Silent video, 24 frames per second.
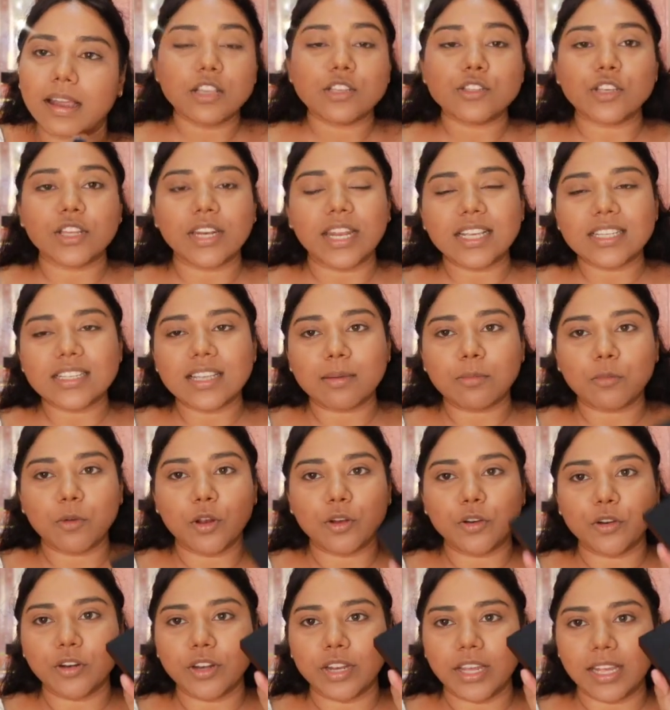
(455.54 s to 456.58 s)
So next I'm
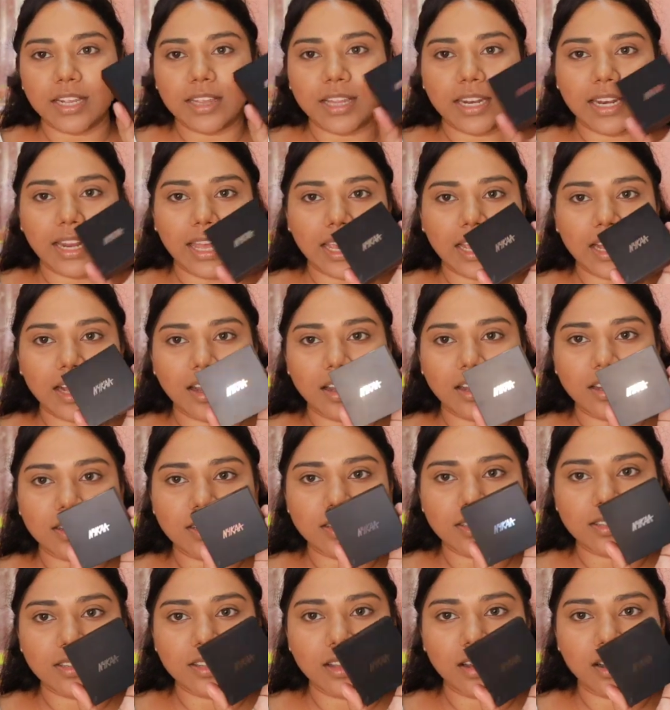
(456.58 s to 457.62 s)
going to take the
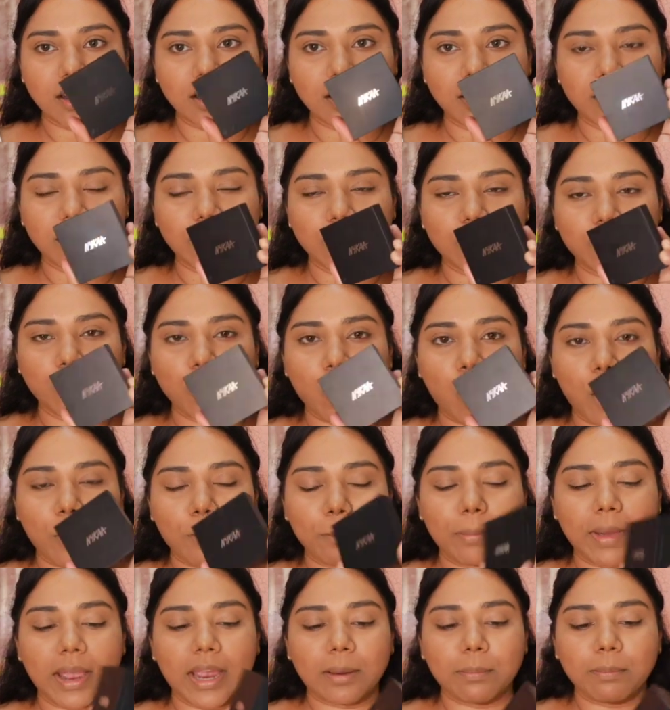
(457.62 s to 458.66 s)
Nykaa's
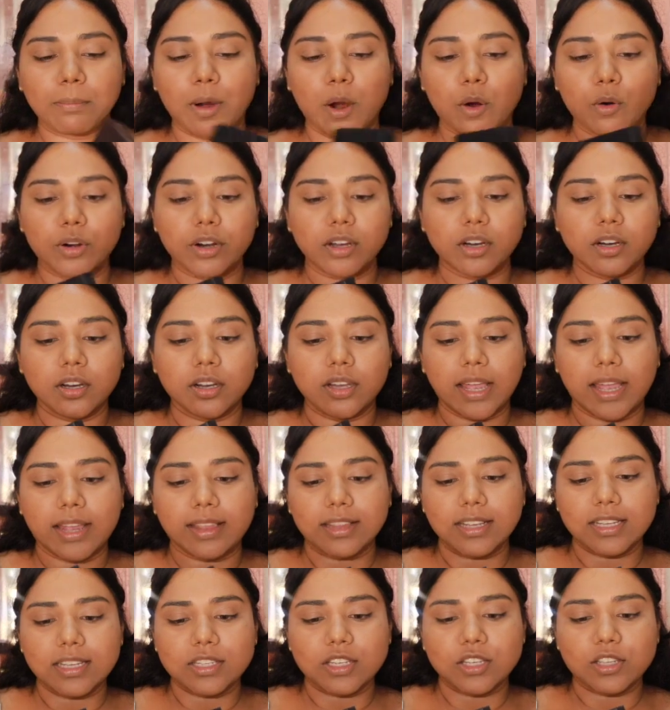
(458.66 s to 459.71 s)
compact powder, and
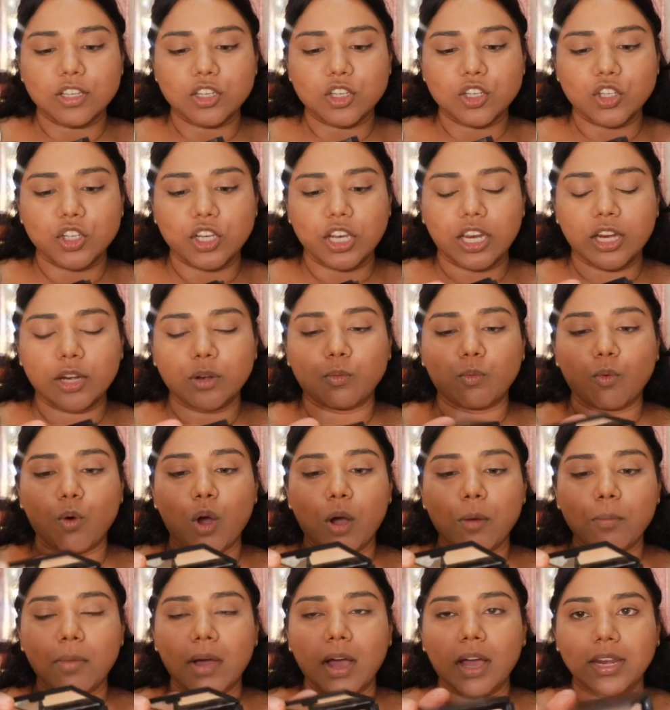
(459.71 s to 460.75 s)
this in the shade
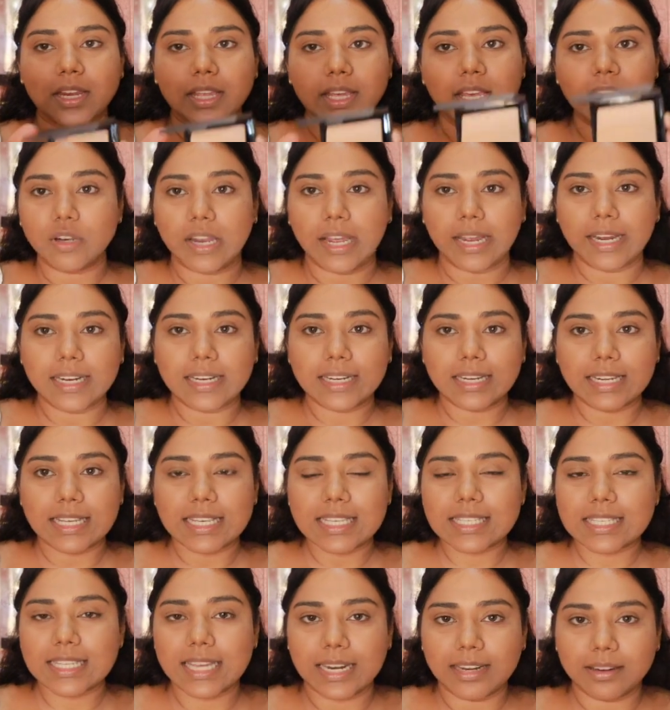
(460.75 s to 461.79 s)
Warm Honey. Lightly
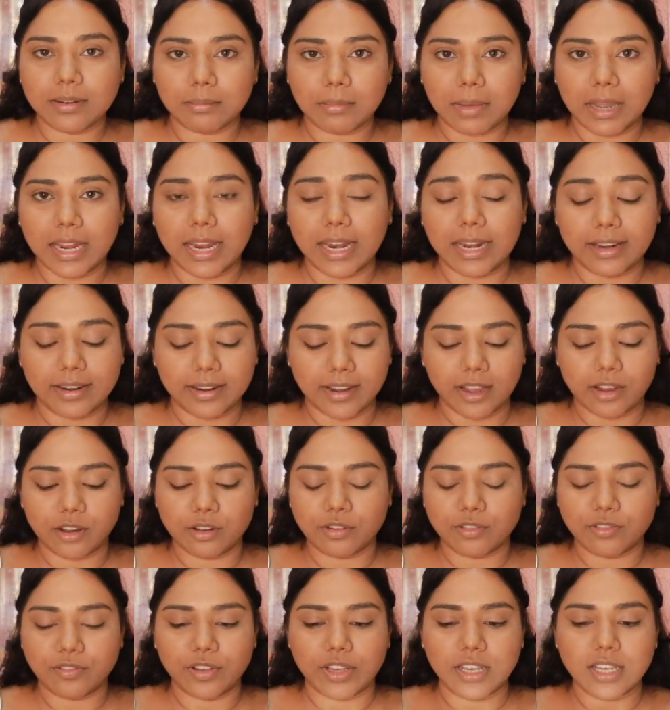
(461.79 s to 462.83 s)
set my
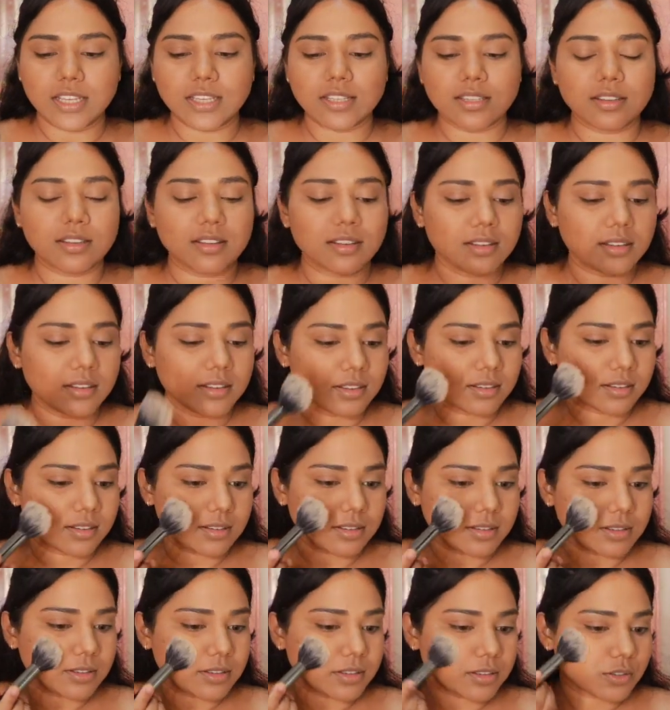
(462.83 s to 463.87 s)
entire face
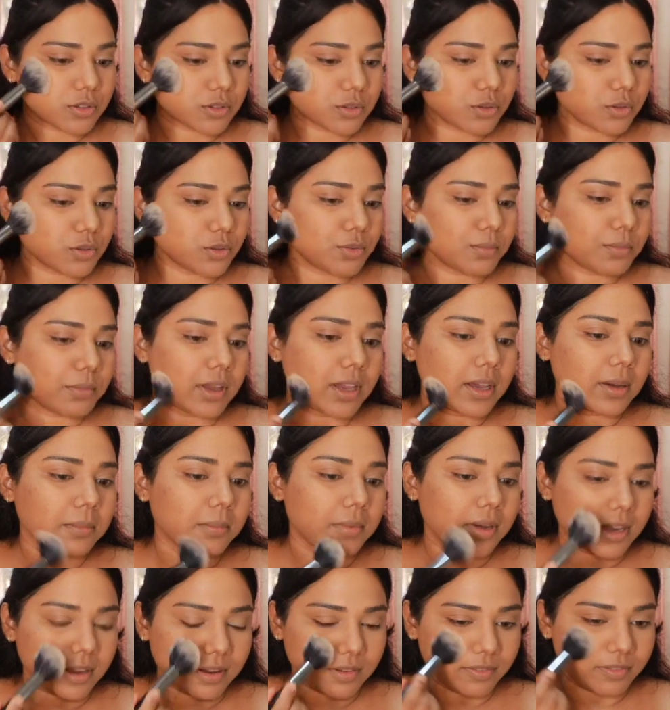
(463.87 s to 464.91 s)
just to make
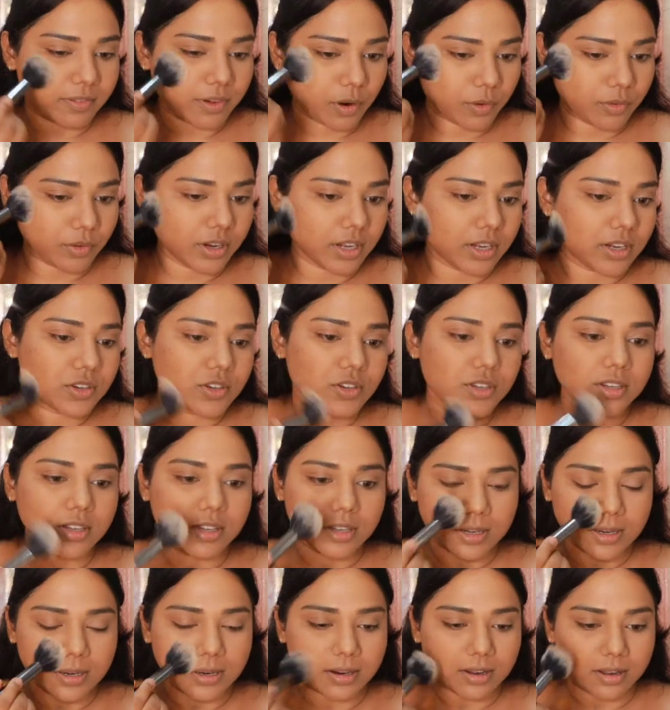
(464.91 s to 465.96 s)
my
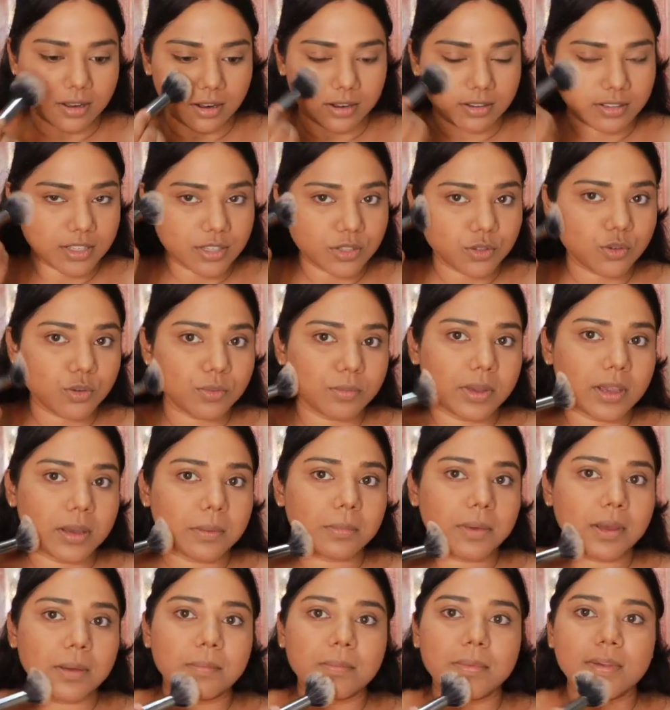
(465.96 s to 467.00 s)
foundation, just to make
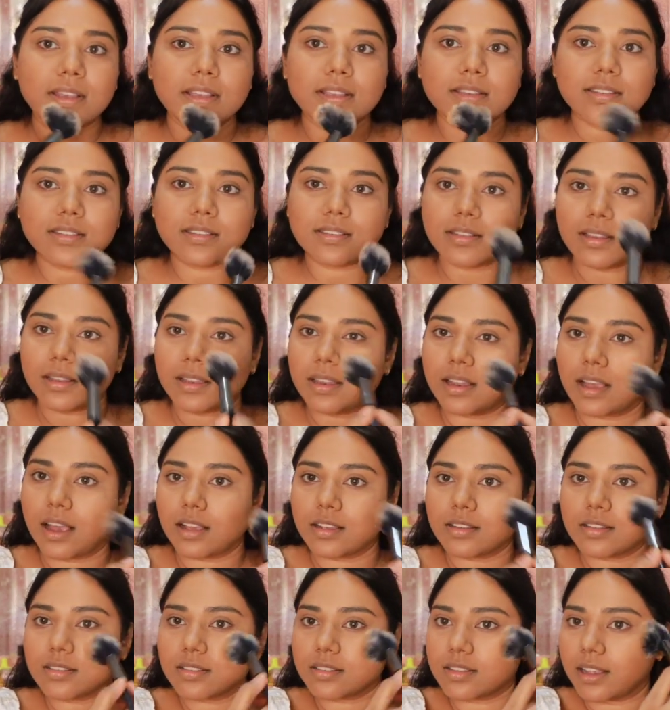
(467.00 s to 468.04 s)
my base
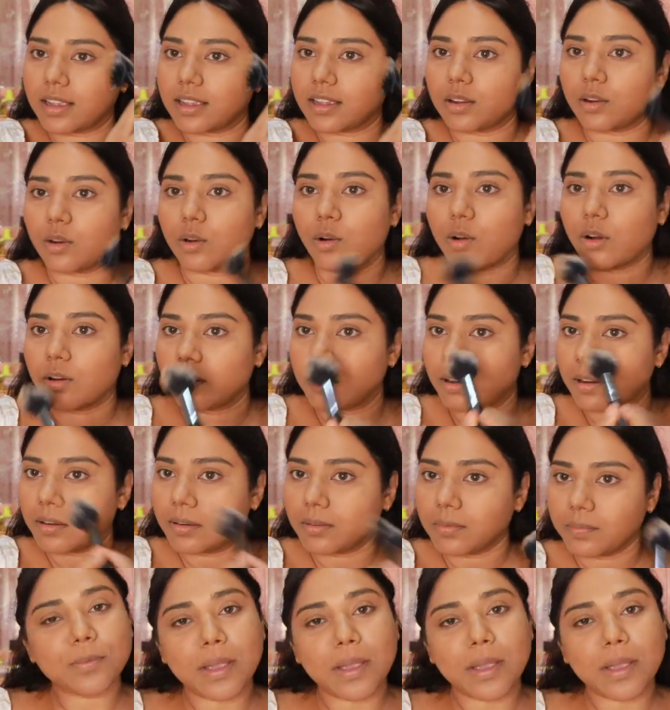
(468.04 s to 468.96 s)
last longer.